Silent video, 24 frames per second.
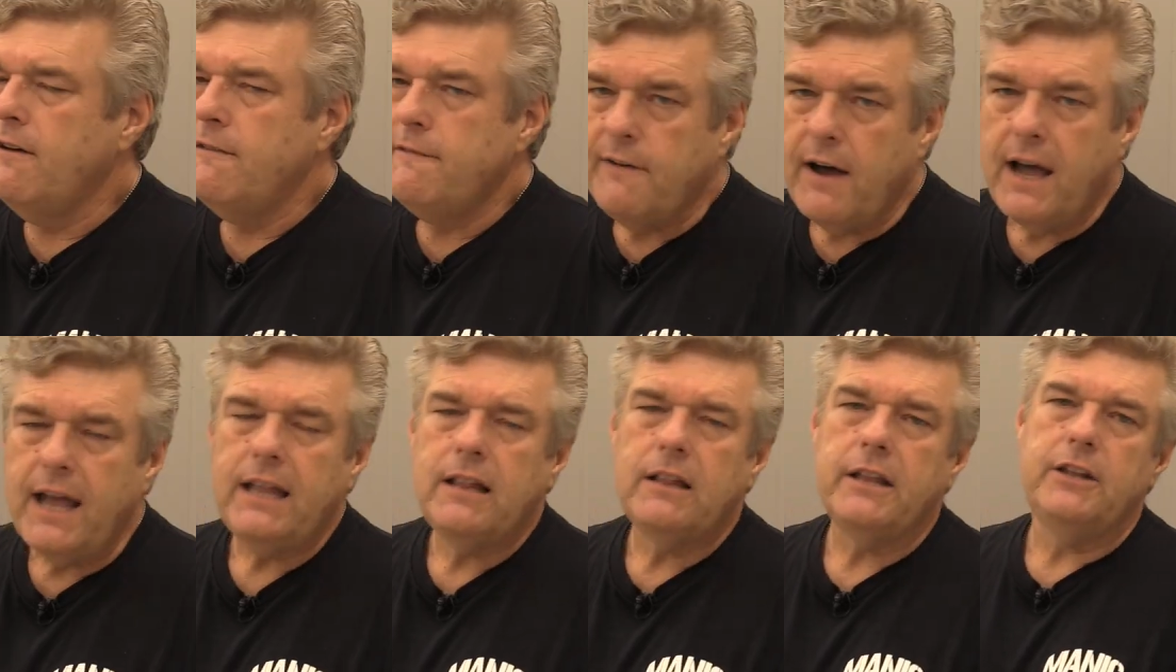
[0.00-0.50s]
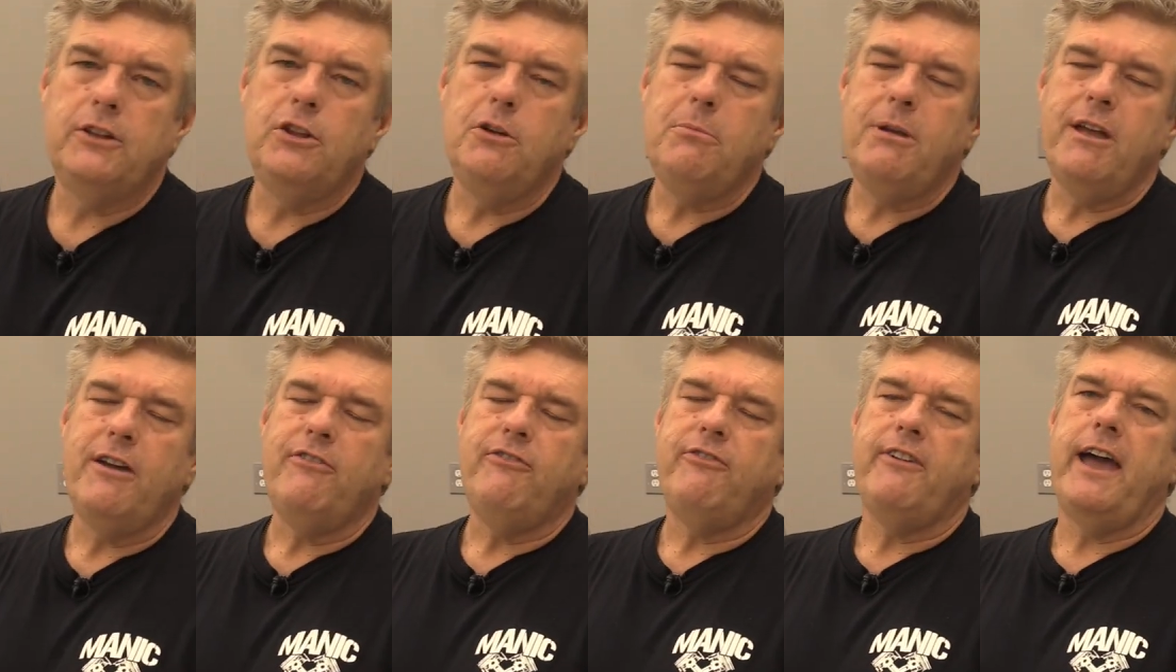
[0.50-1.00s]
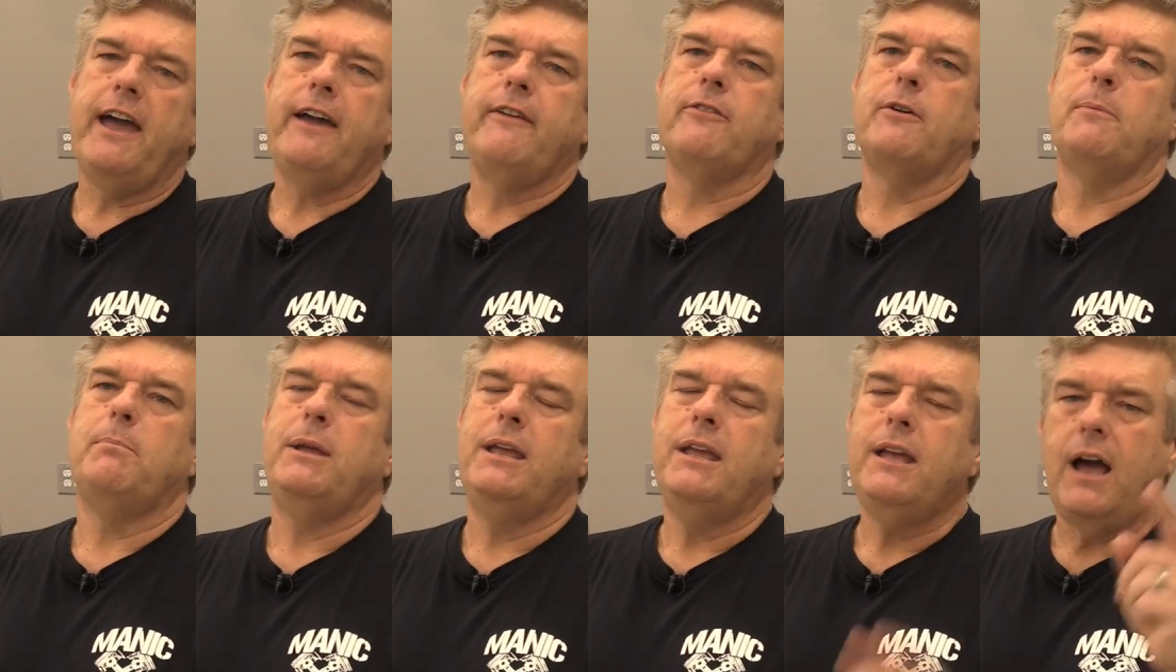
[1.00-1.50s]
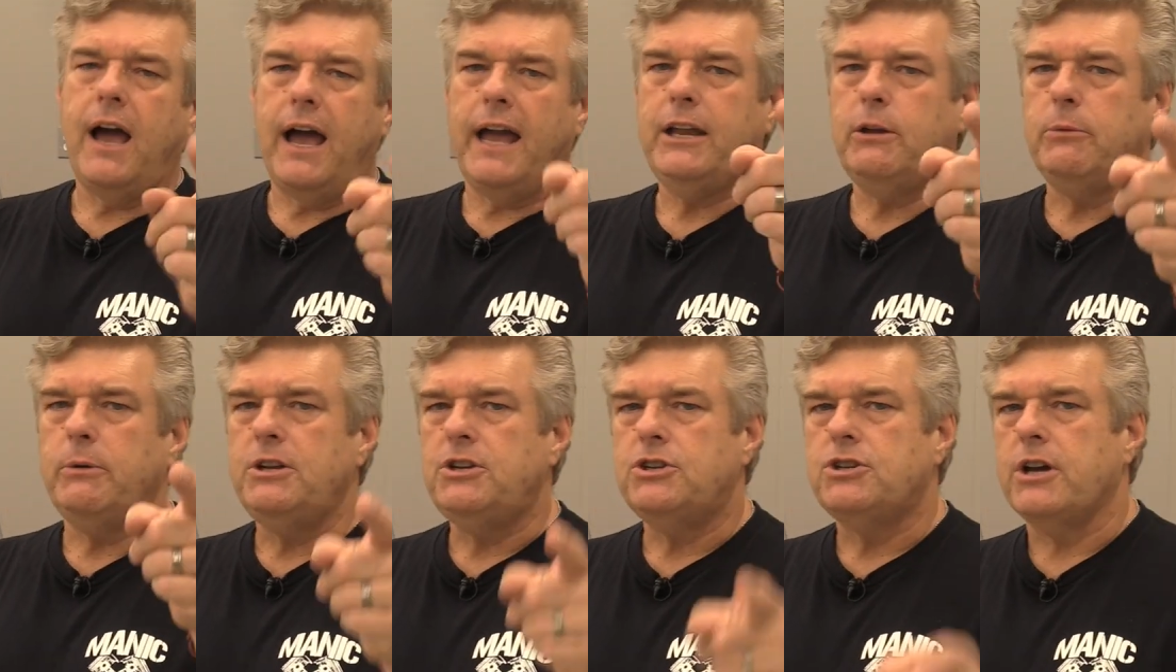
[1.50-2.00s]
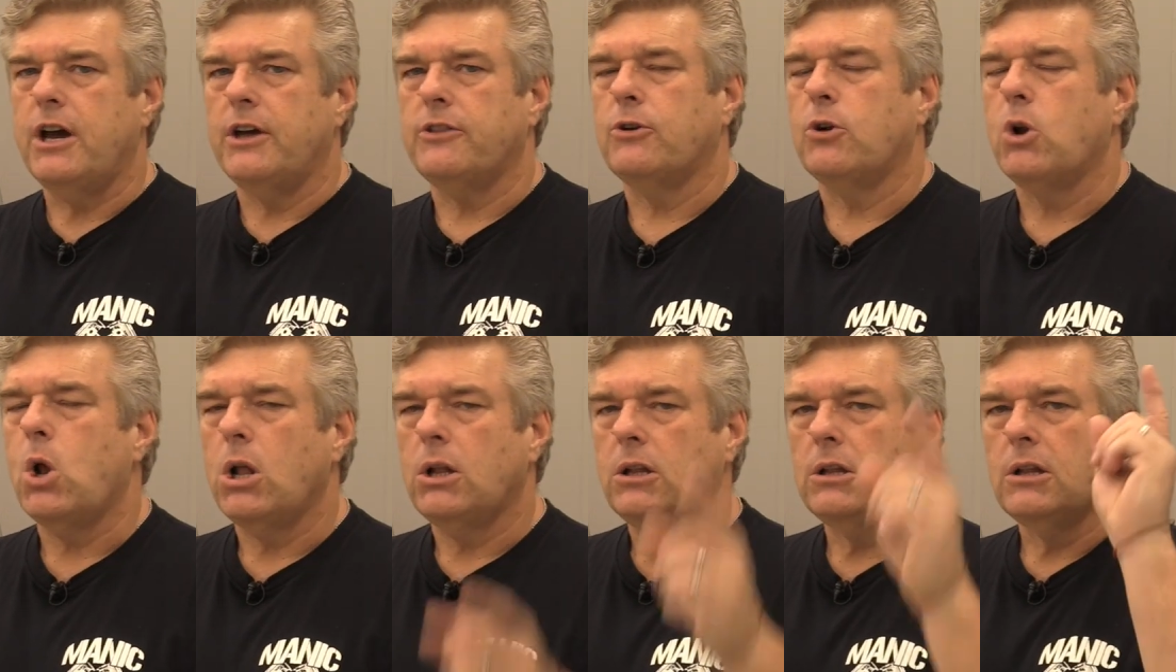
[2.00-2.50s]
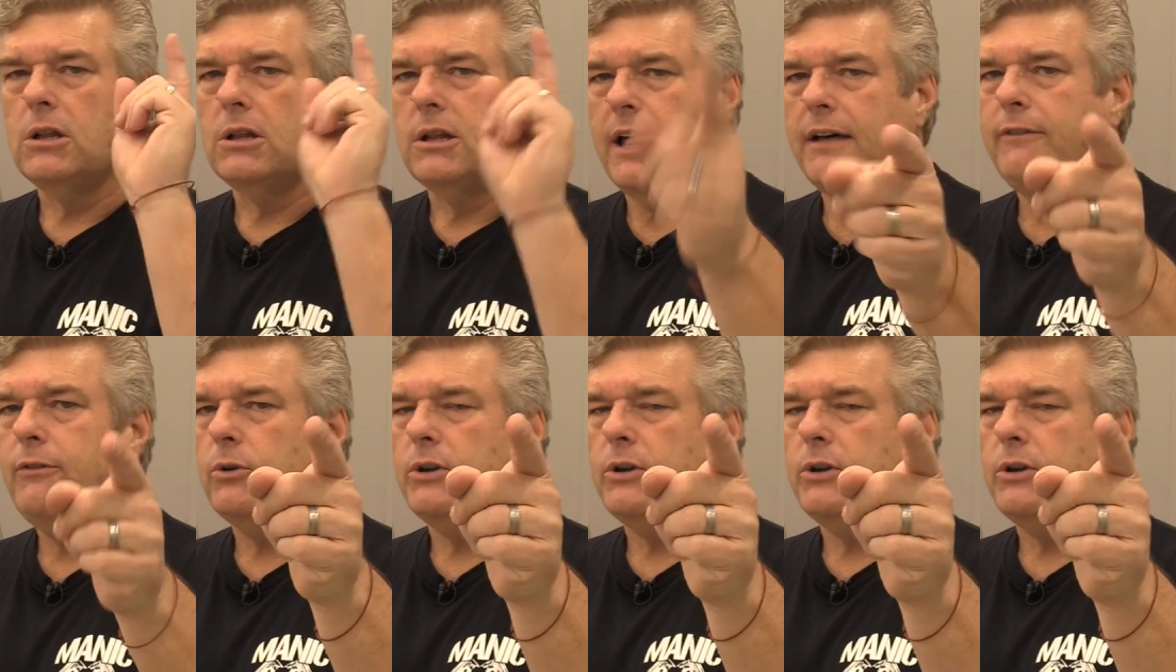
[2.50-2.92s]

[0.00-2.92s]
Finally, do me a favor, be kind to each other, love